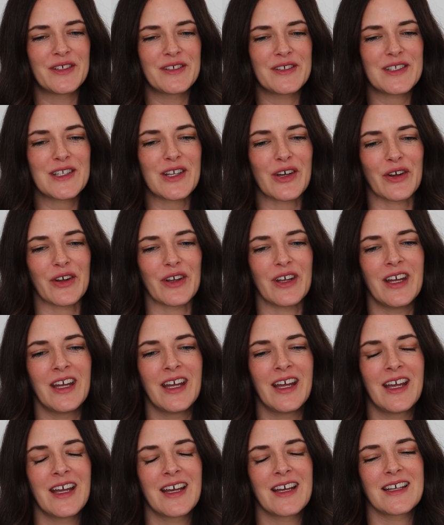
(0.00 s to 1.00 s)
So
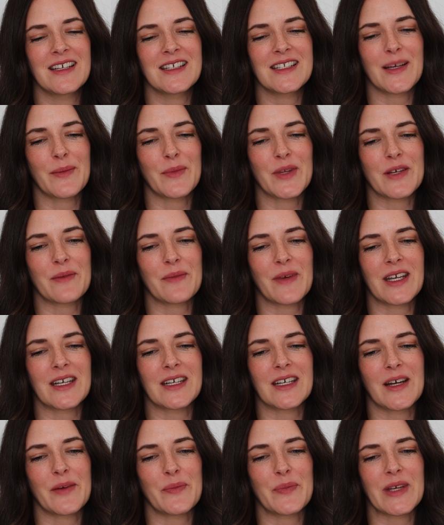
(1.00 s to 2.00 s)
some of them
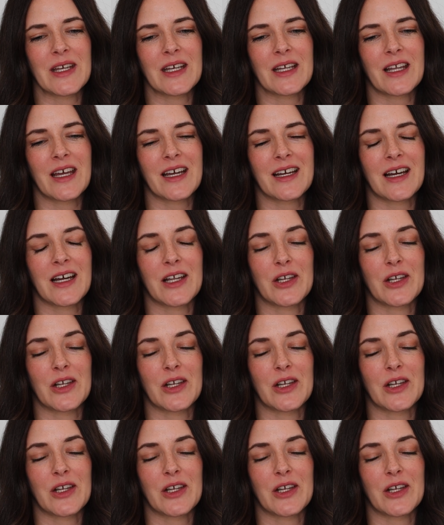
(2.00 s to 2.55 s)
ended up being like,